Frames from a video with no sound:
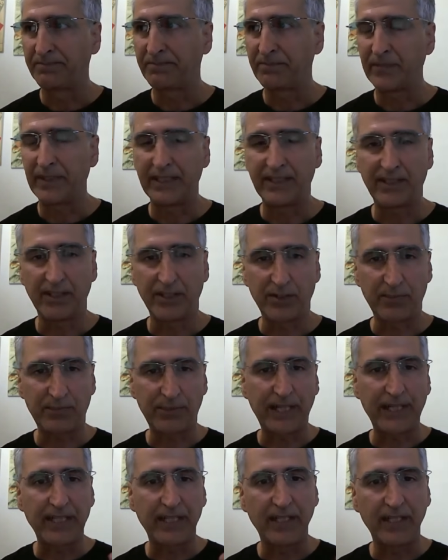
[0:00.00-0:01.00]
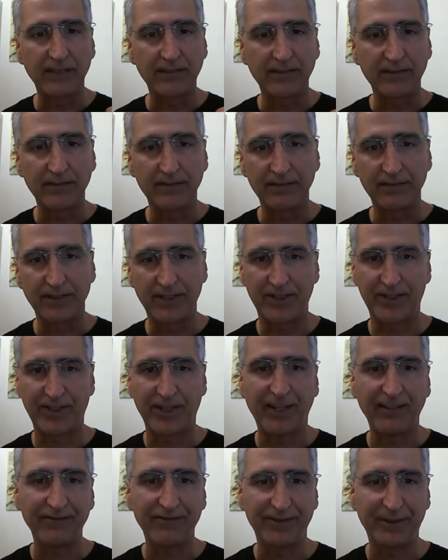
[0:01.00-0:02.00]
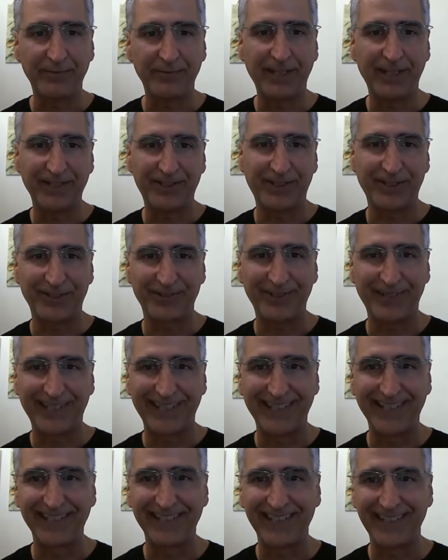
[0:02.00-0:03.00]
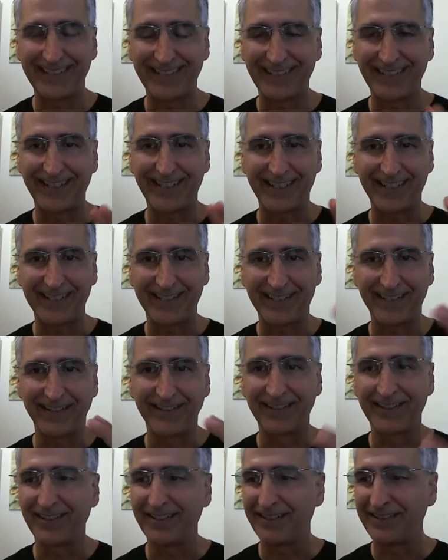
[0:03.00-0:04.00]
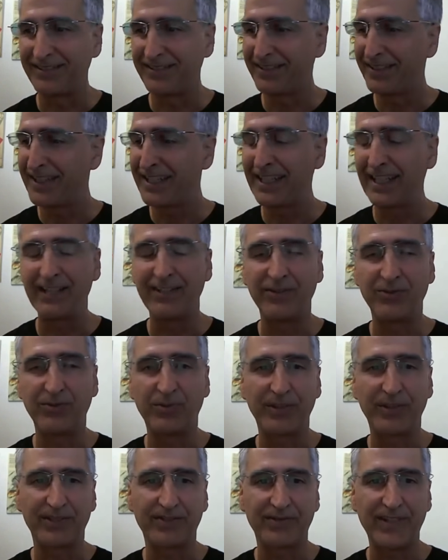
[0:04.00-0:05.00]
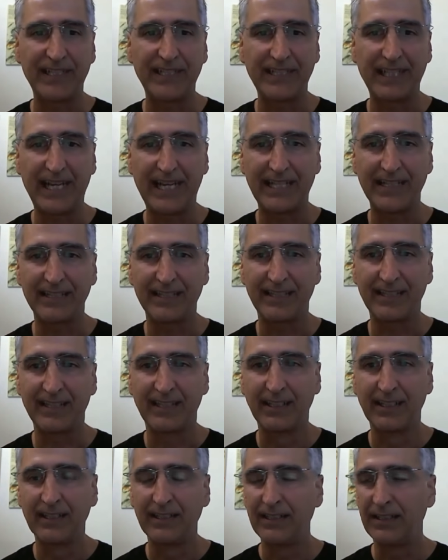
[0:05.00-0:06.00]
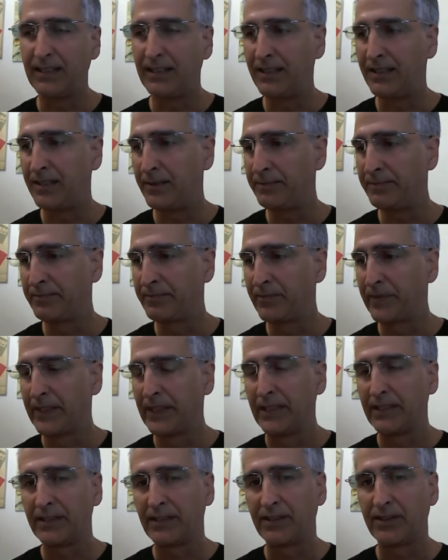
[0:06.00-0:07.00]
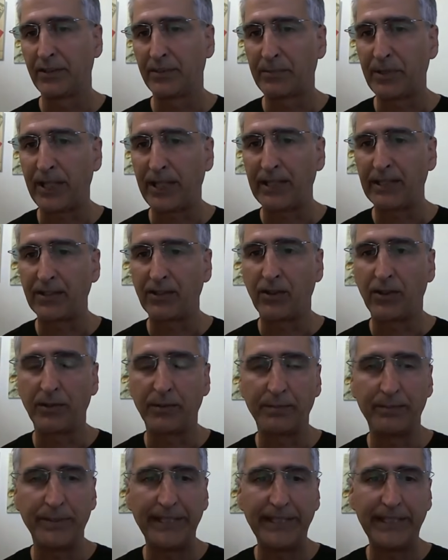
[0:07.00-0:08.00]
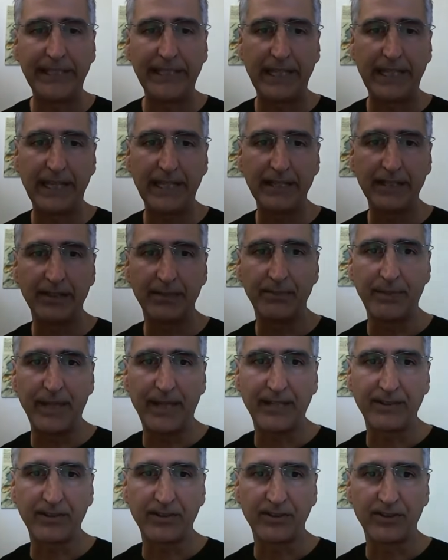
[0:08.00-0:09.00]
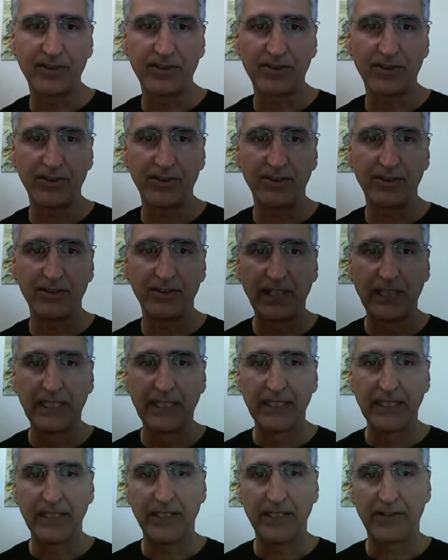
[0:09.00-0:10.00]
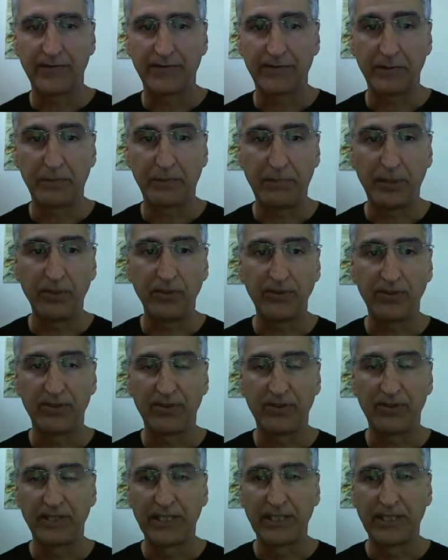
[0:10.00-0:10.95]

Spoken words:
spray-on stuff. I'm not sure what it is. It's like a silicone thing, and it works fantastic. There's a product called BTS, bow to stern. It's for boats.